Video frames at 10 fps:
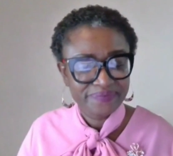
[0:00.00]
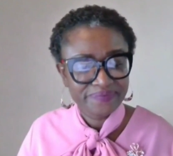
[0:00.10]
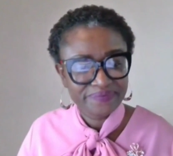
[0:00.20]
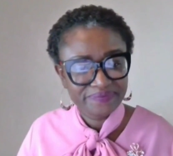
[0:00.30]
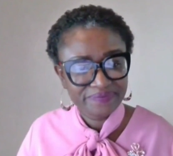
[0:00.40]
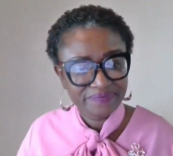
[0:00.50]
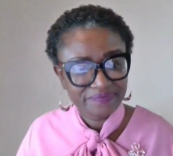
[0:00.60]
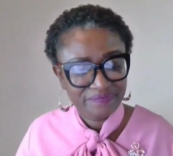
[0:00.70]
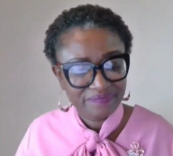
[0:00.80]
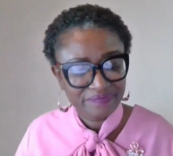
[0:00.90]

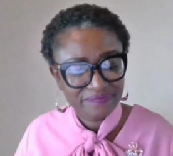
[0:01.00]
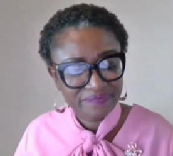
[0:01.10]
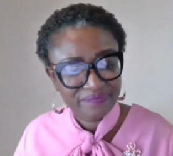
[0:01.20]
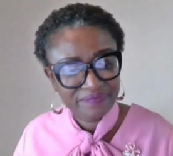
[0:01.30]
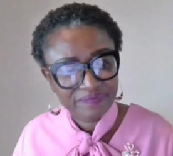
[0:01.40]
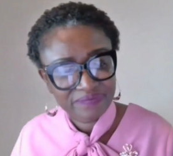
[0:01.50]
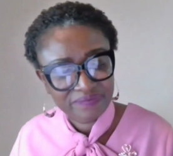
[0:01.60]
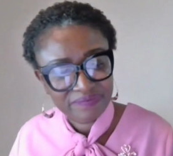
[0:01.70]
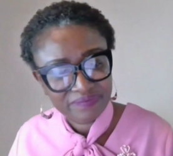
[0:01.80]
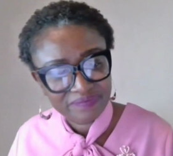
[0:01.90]

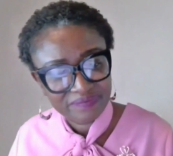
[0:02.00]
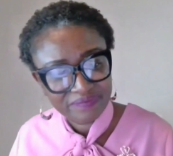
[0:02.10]
(no one is talking)